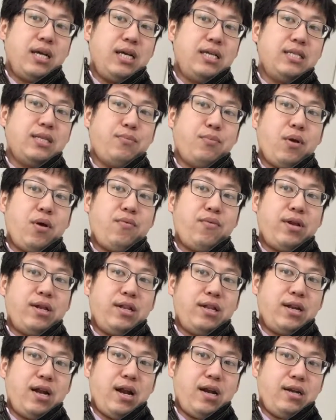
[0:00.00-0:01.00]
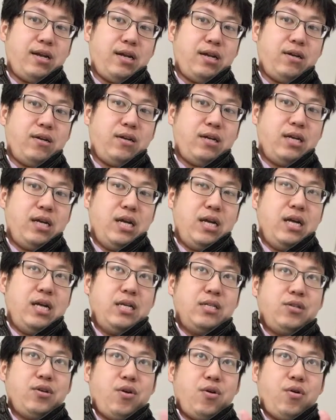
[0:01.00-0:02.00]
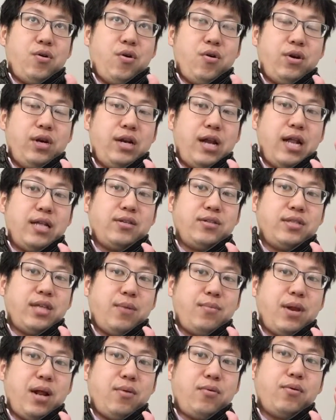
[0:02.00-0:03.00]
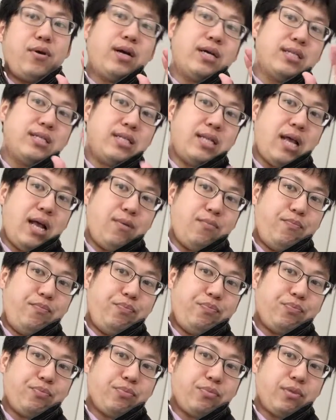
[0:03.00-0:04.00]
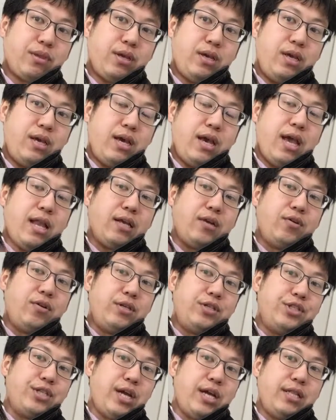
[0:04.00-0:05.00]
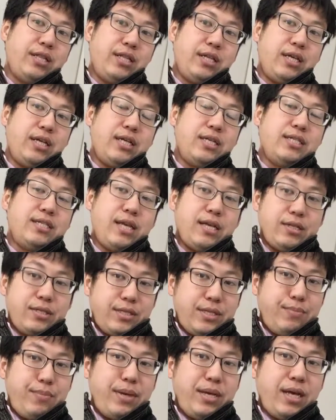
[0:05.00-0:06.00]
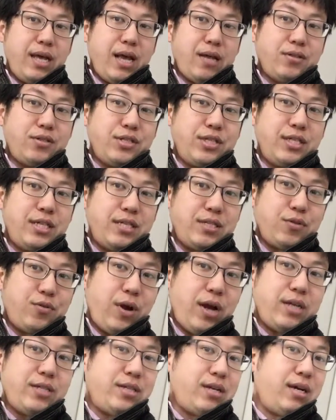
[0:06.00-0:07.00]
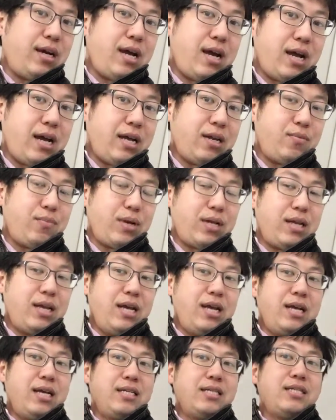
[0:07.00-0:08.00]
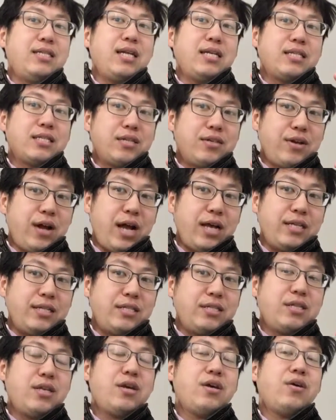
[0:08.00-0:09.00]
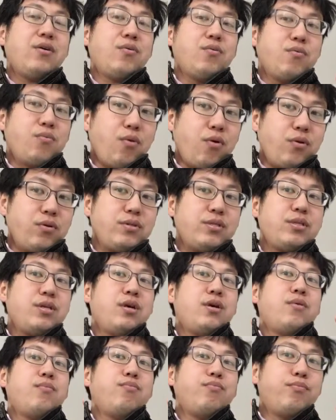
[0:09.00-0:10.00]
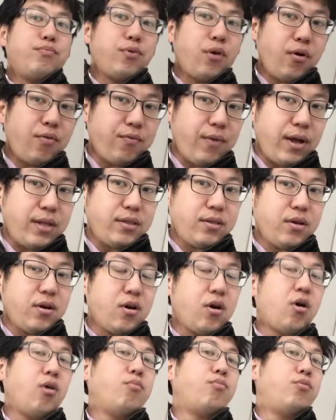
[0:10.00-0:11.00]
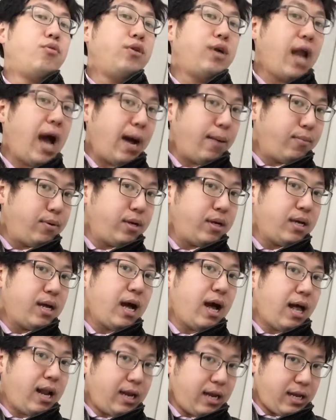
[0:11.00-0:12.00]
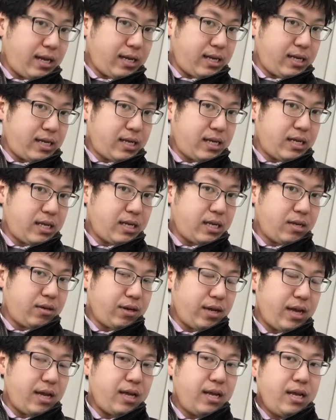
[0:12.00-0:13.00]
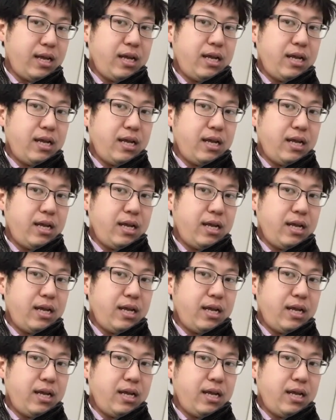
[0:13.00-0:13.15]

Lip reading: He's a prophet right now. So only religions available are Islam. And Christianity, they're speaking of Jesus Christ as God, but Jesus Christ was prophet of love, Allah. Okay.